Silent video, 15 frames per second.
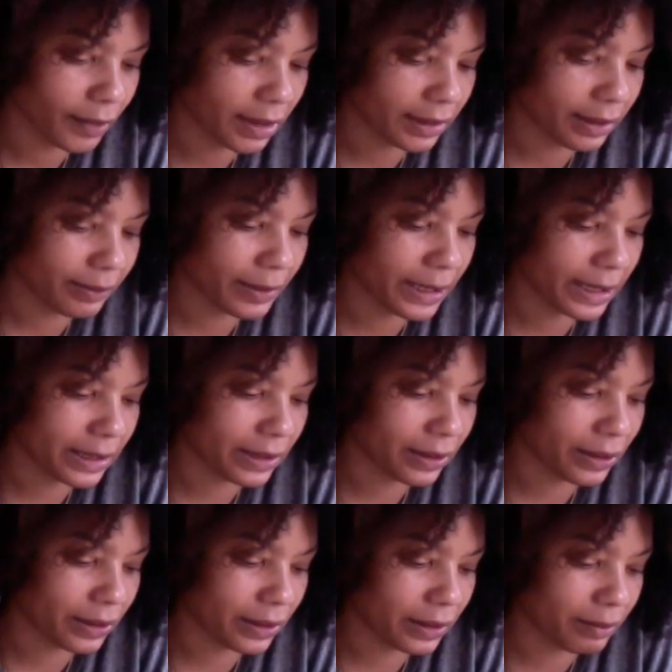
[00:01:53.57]
Seems like it's
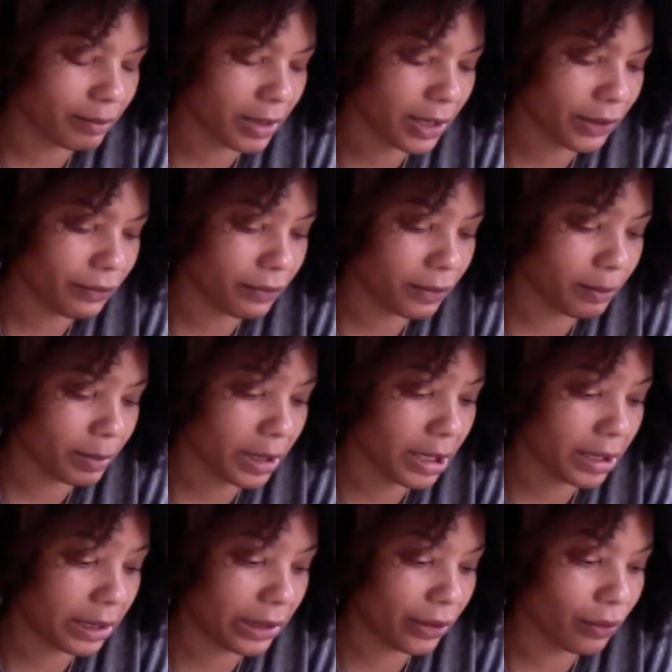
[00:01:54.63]
a good month for
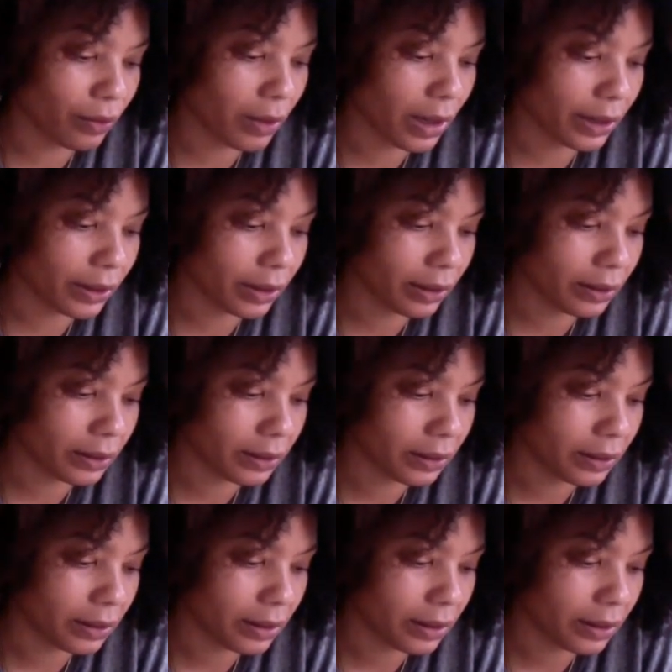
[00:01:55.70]
being near water,